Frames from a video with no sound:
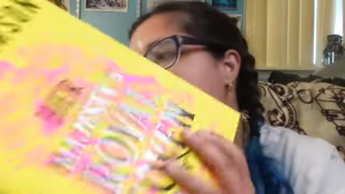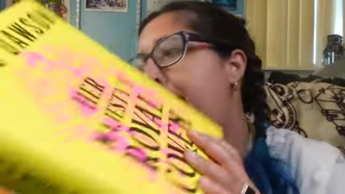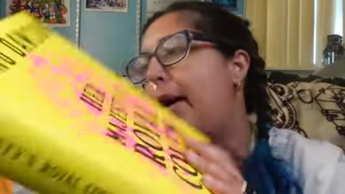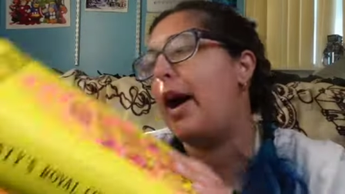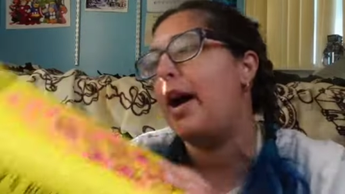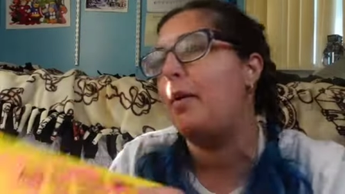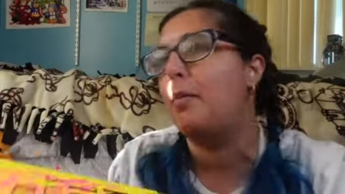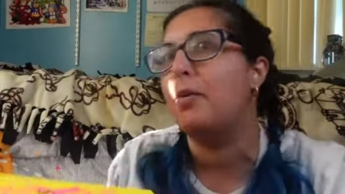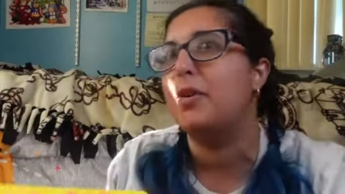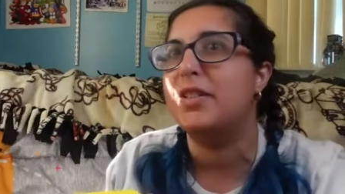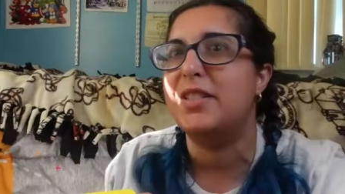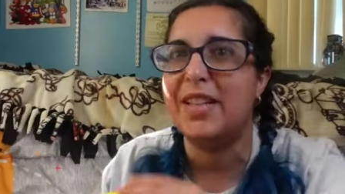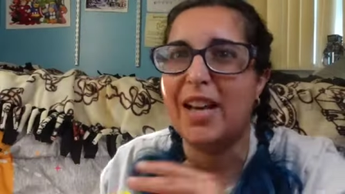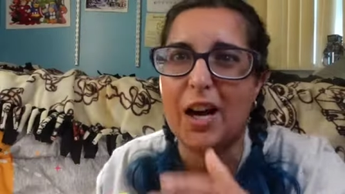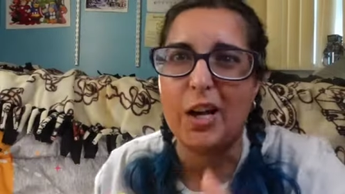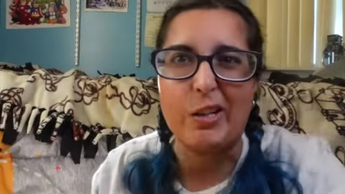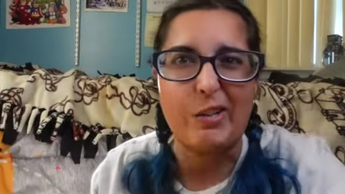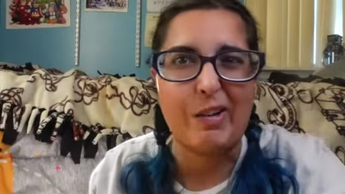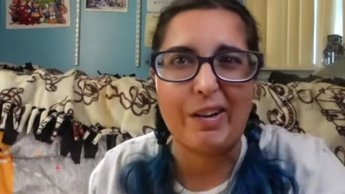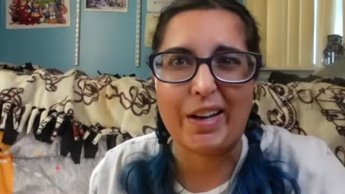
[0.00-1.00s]
But we'll see
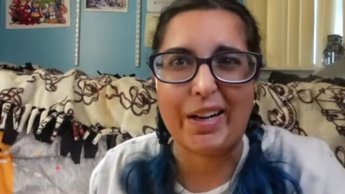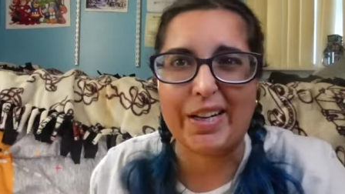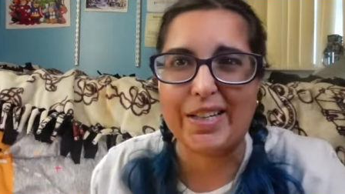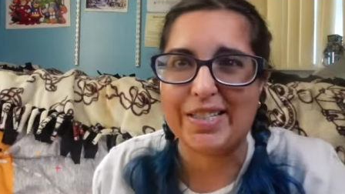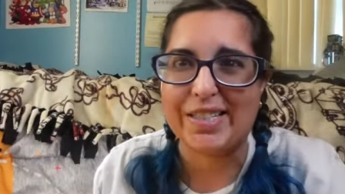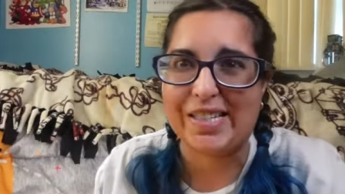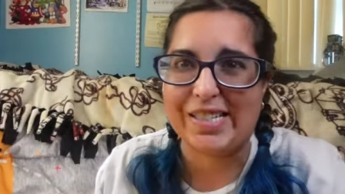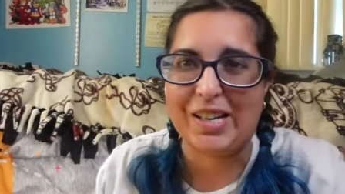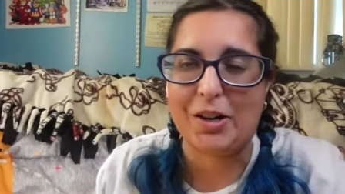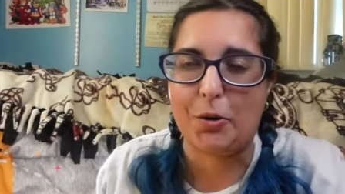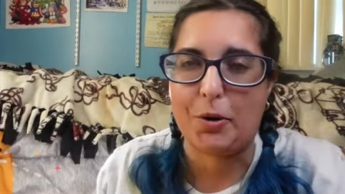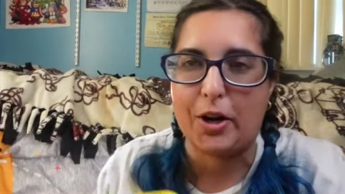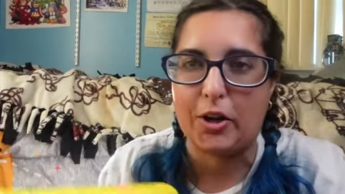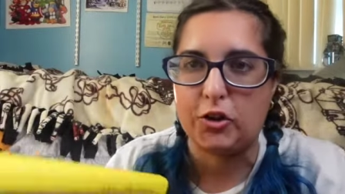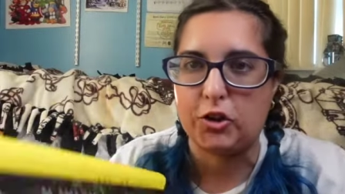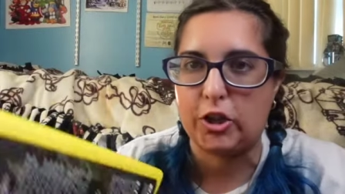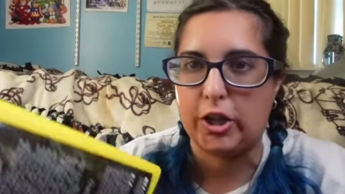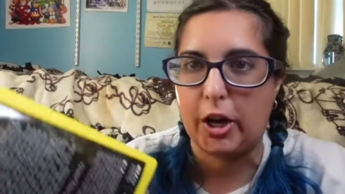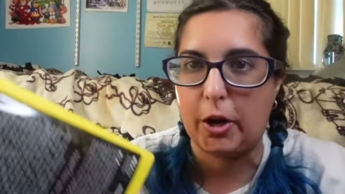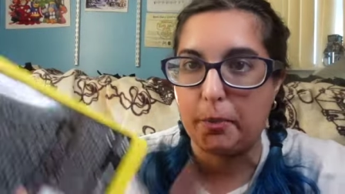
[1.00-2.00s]
how long it is, because I don't
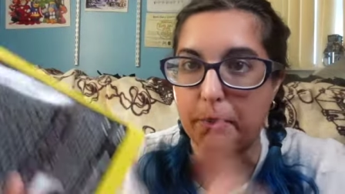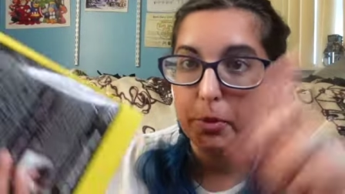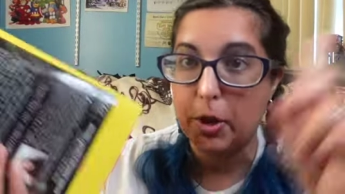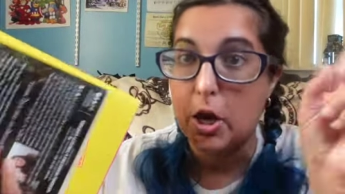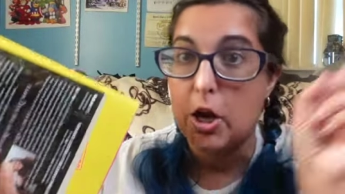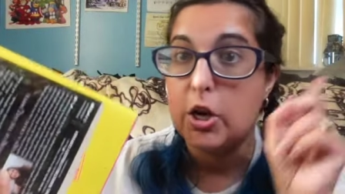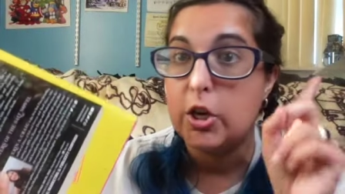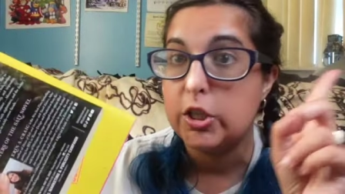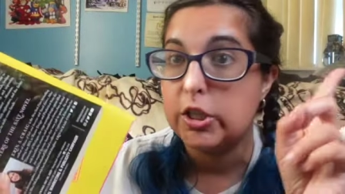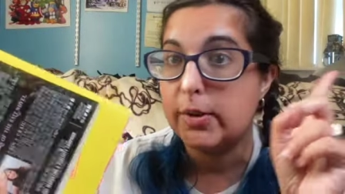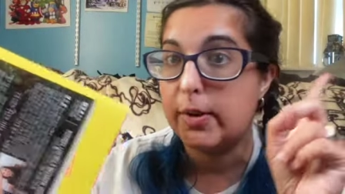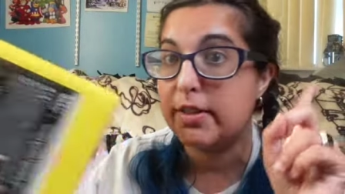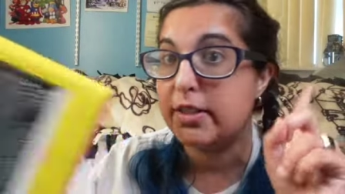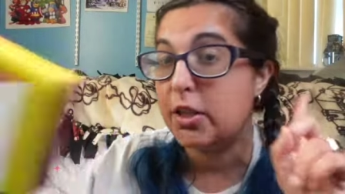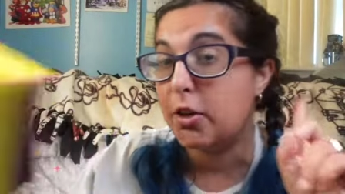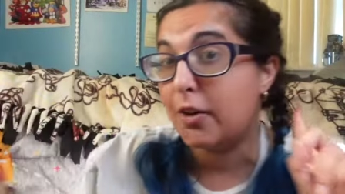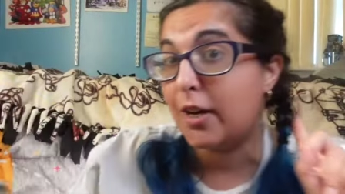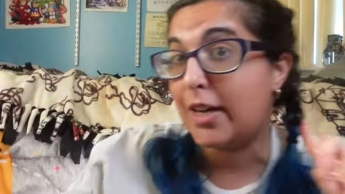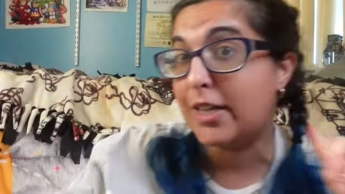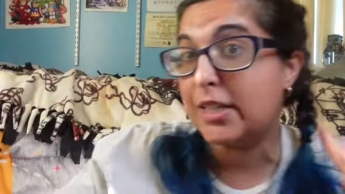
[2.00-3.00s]
actually know. So I'll
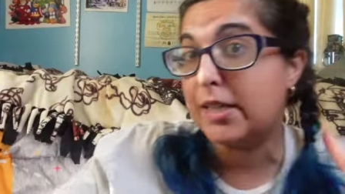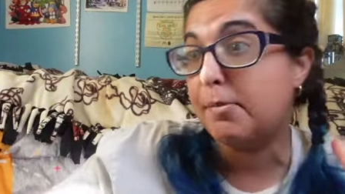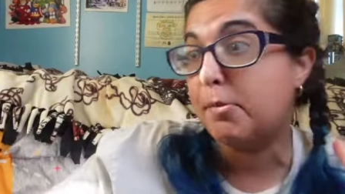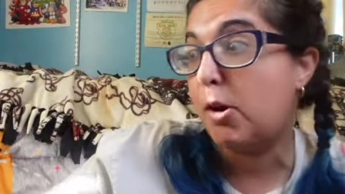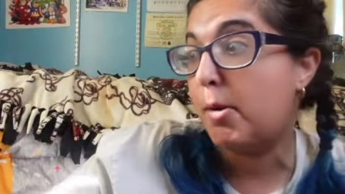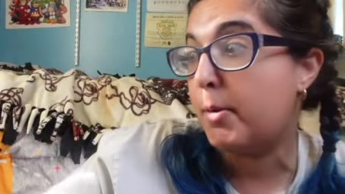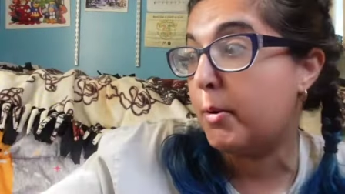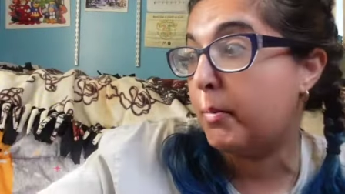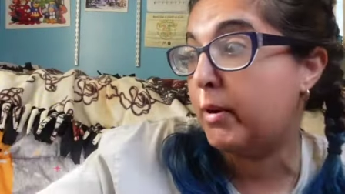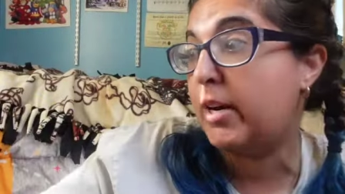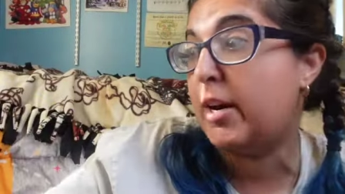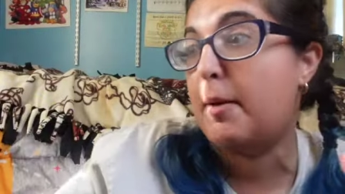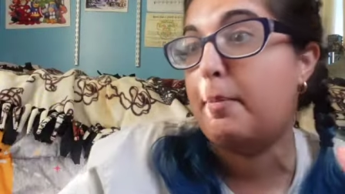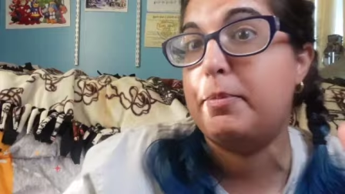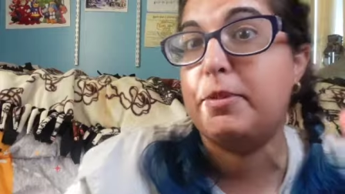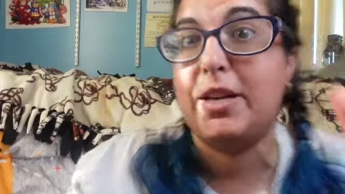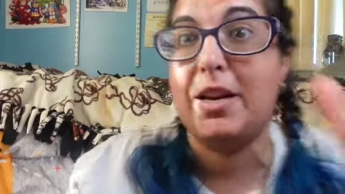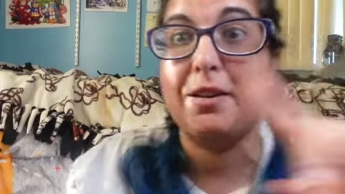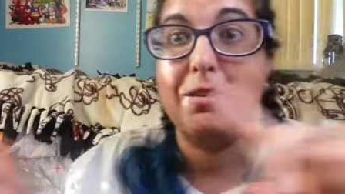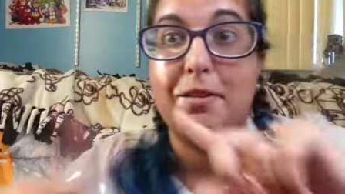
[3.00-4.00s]
see you guys in a moment with an
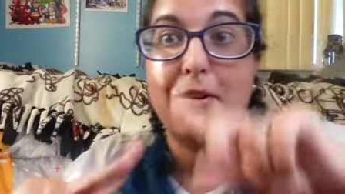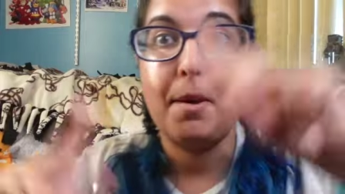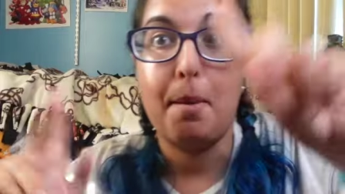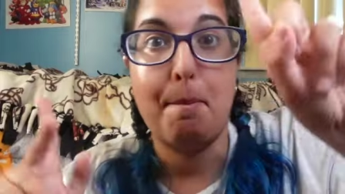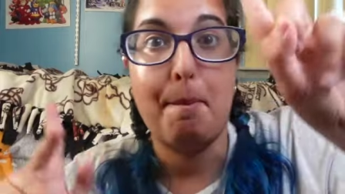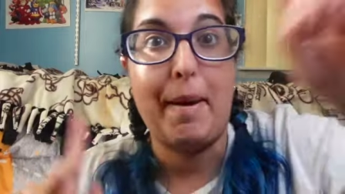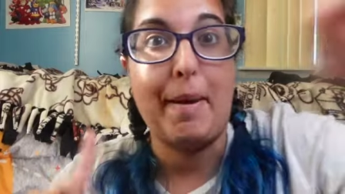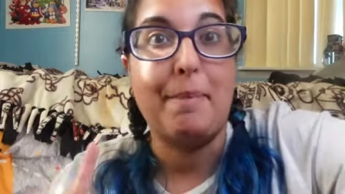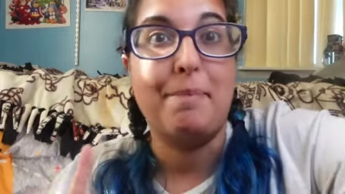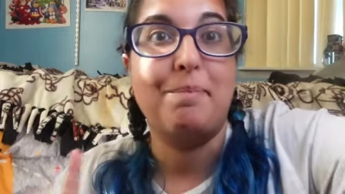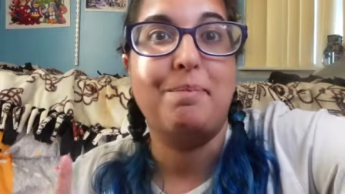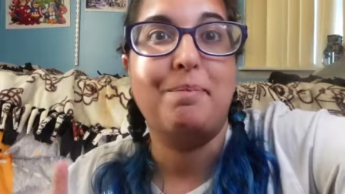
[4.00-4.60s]
update. Bye.